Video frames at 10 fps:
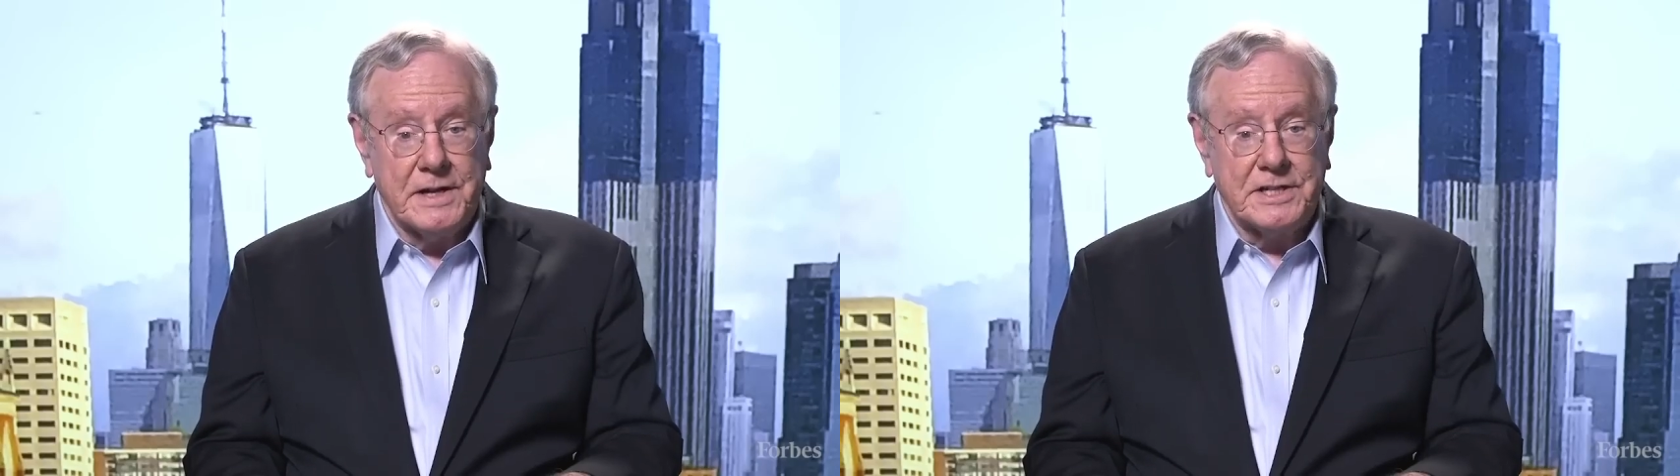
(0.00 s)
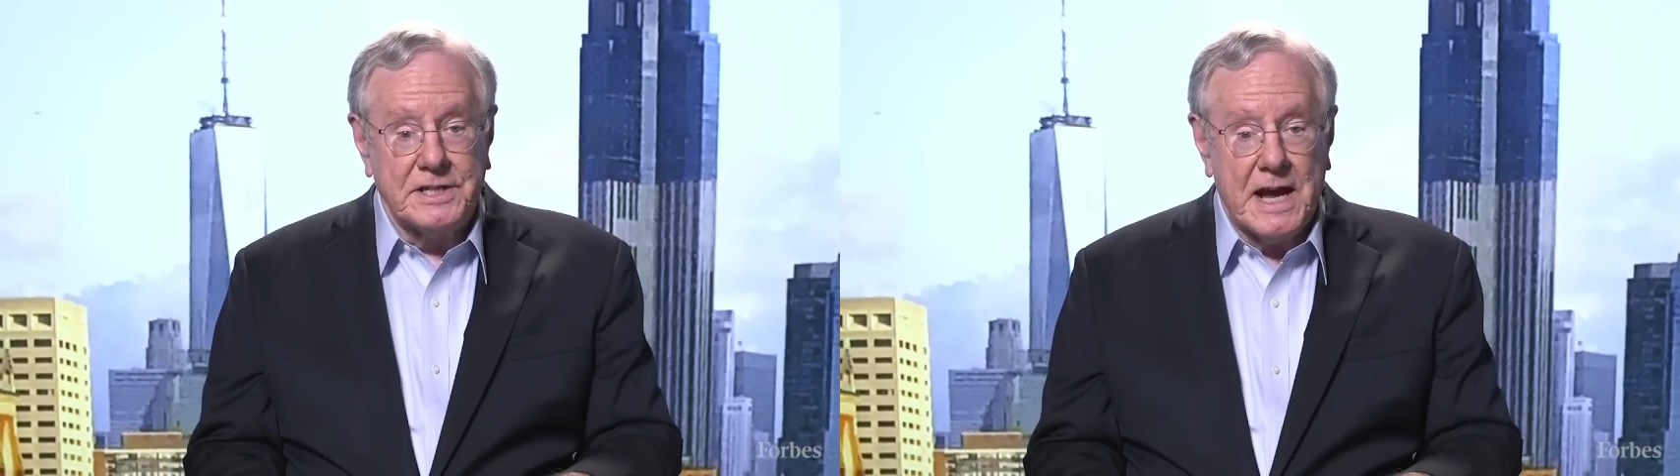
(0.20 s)

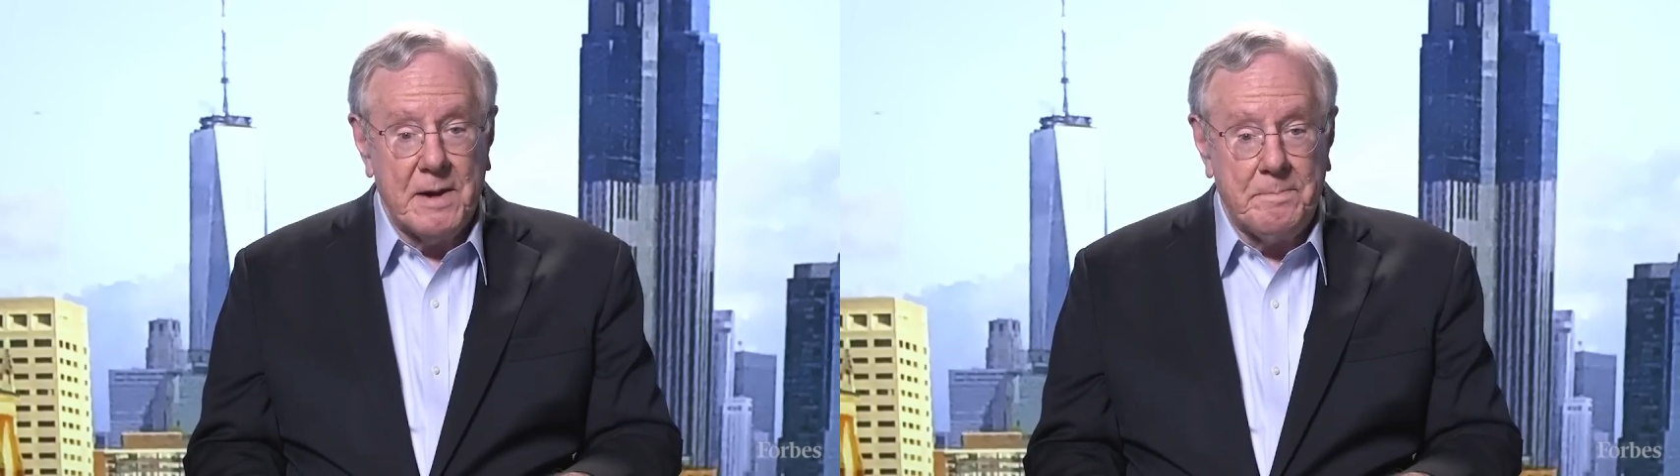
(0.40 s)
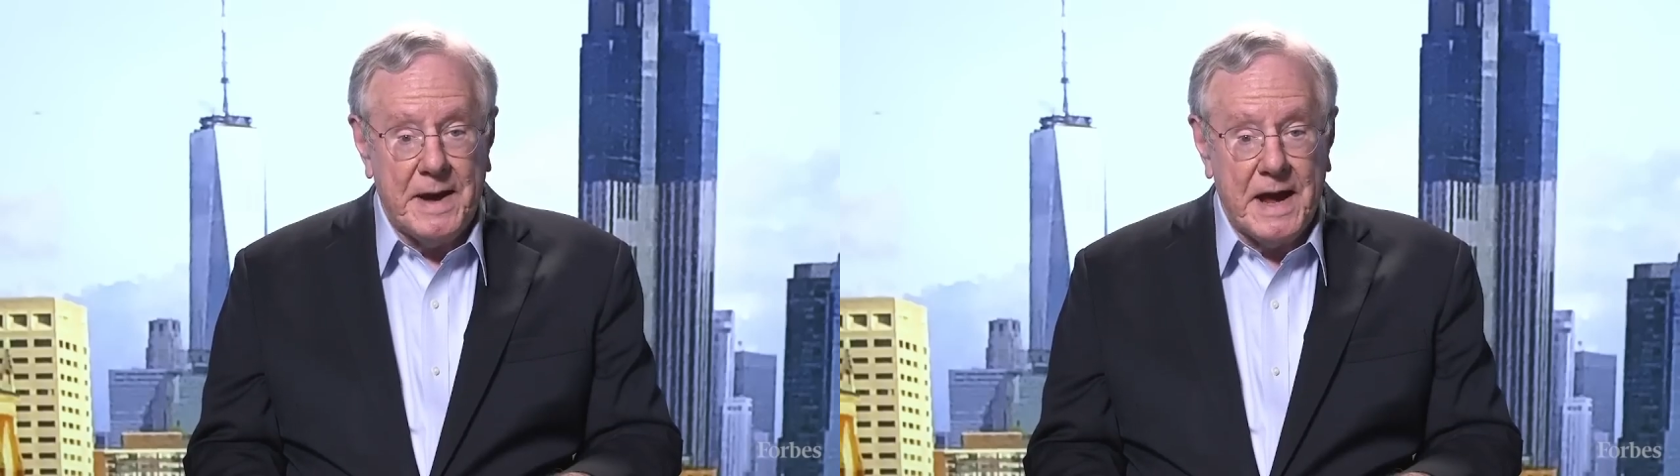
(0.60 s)
on a
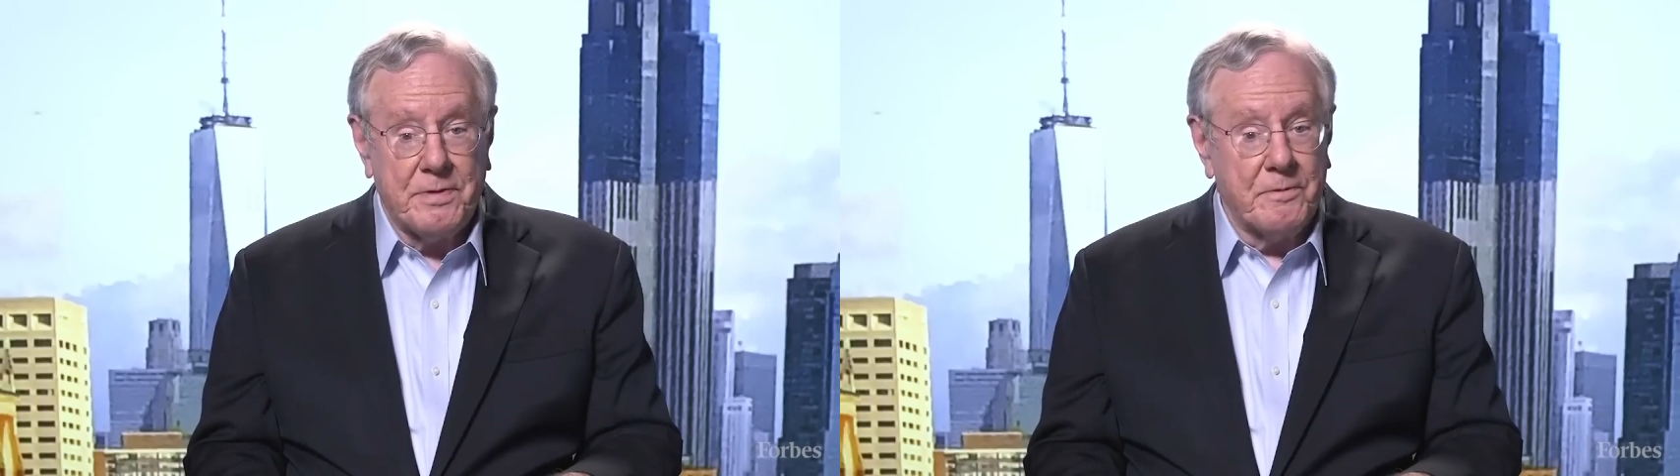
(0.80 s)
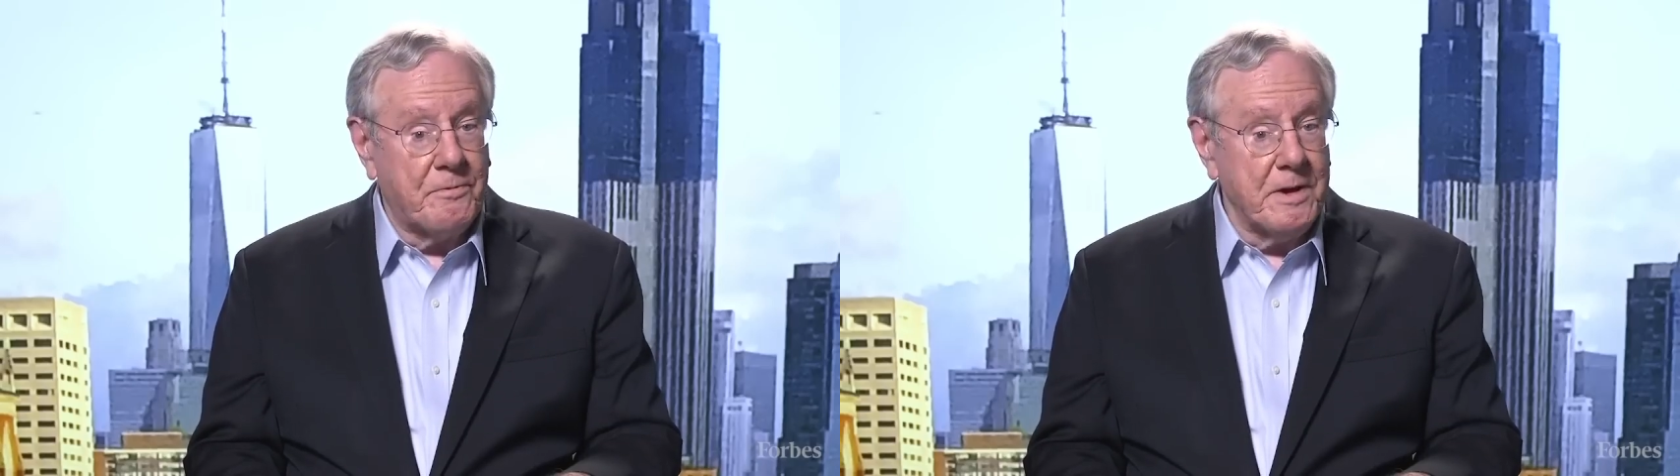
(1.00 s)
sound
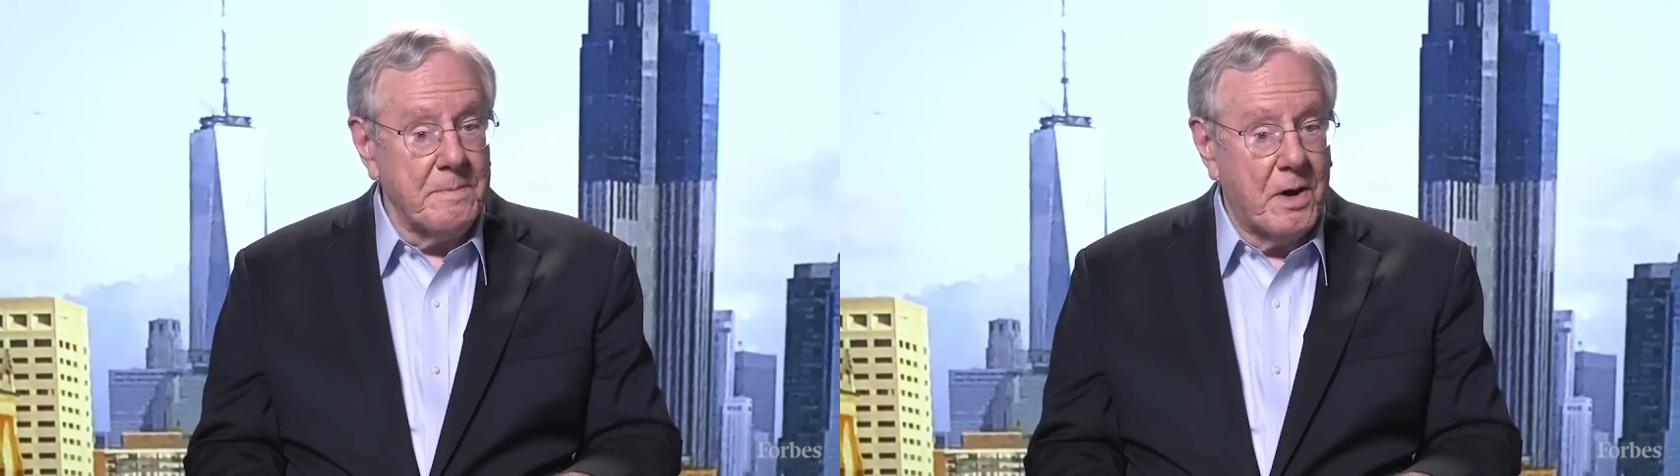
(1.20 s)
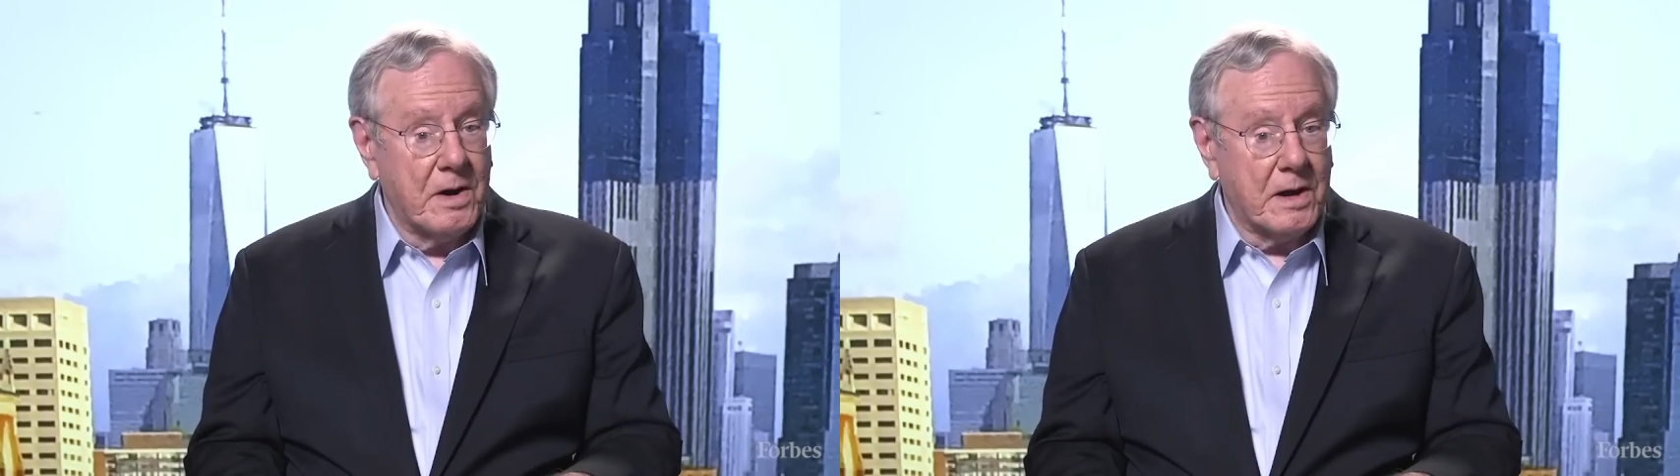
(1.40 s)
path of free
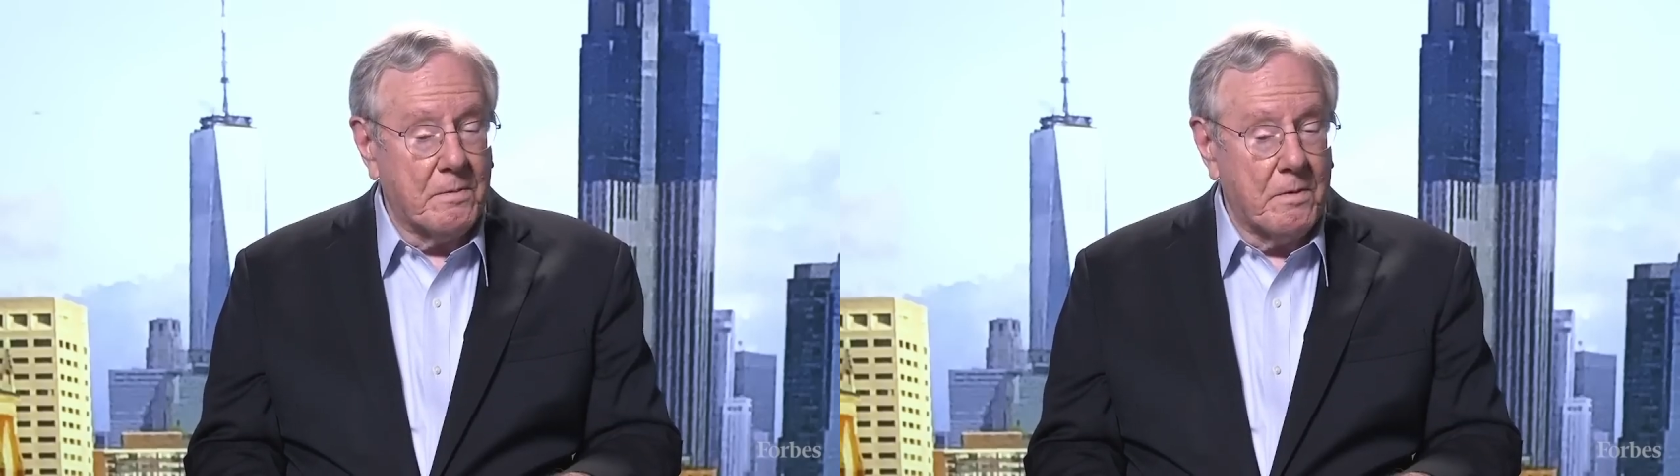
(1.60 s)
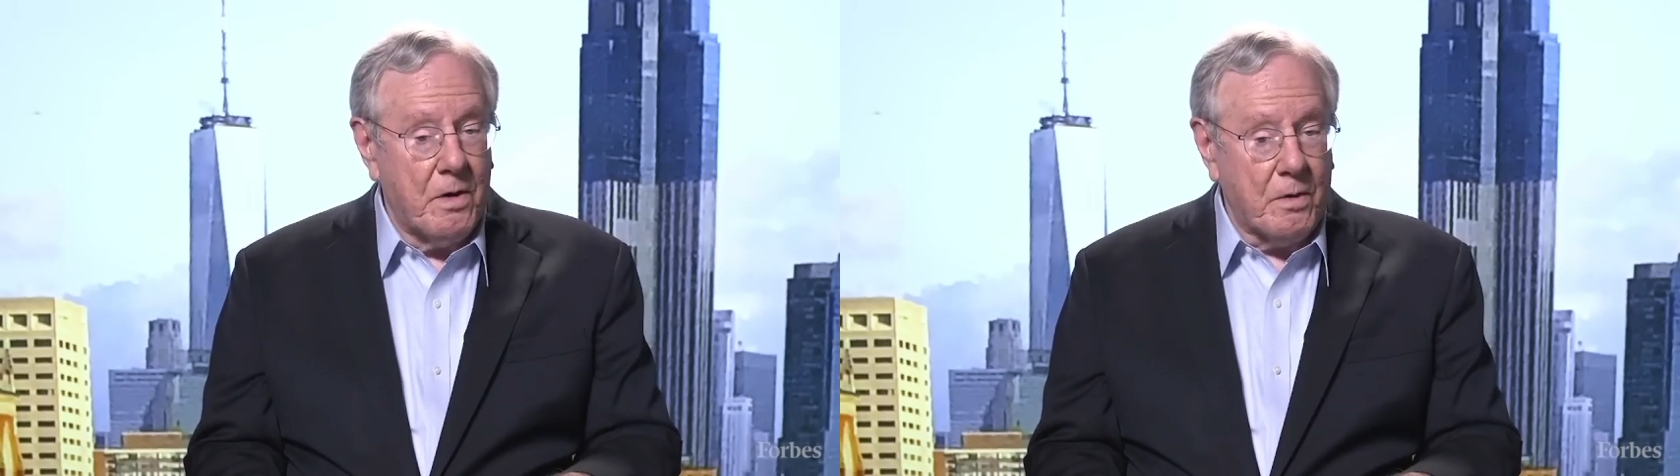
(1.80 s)

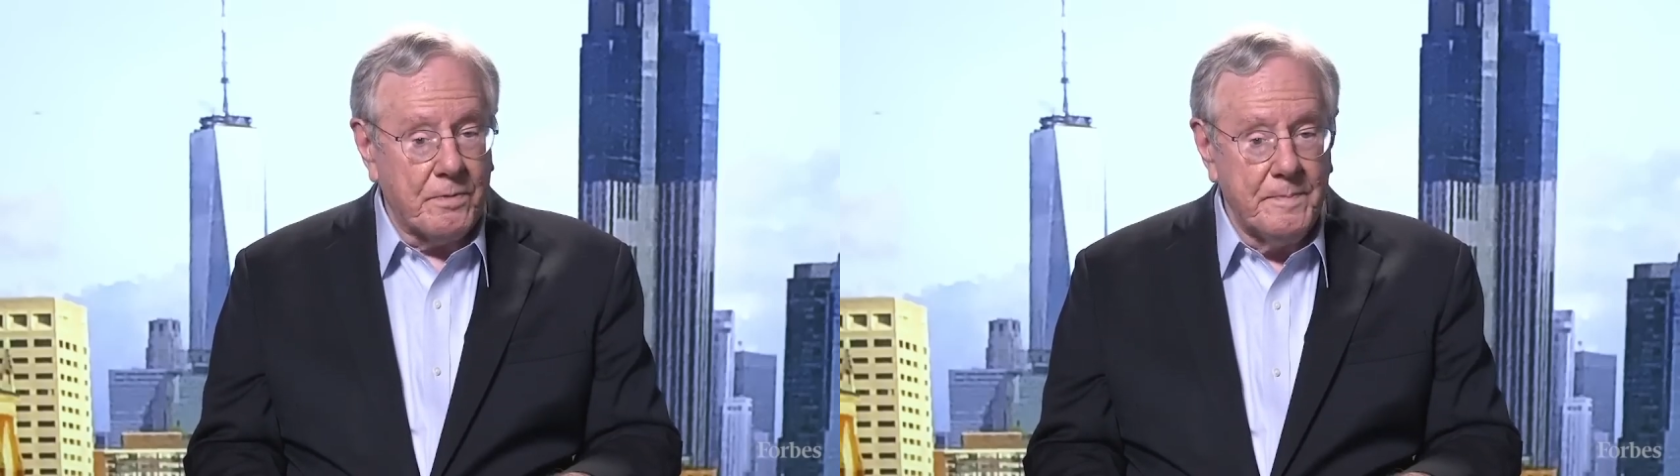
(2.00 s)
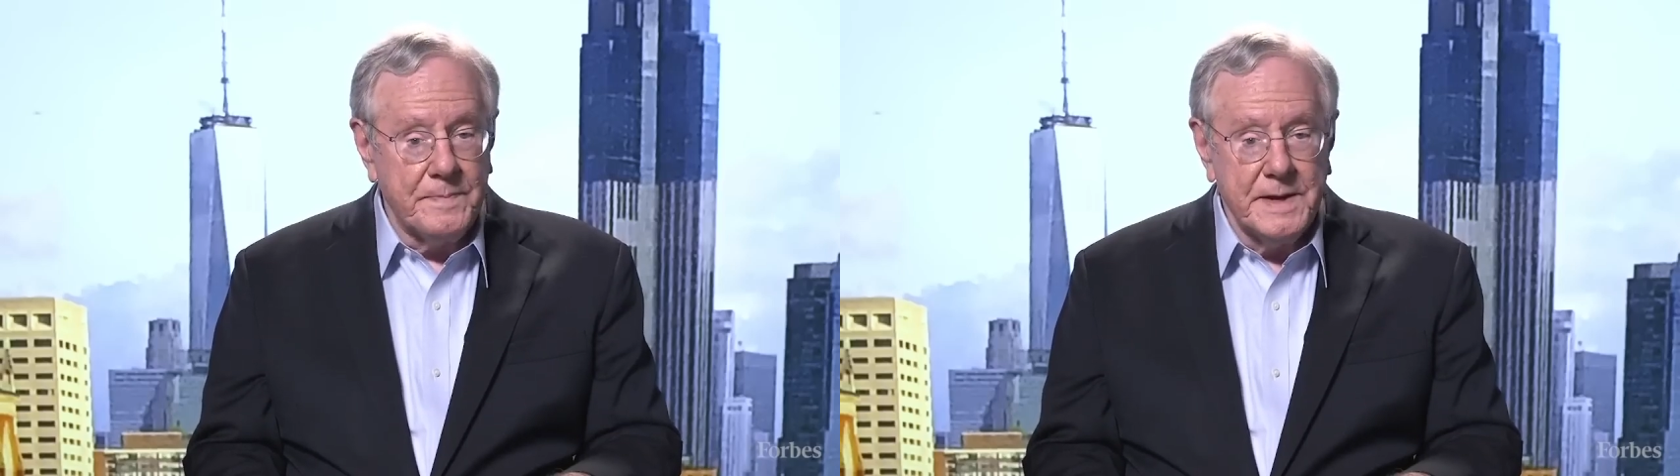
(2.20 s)
market growth.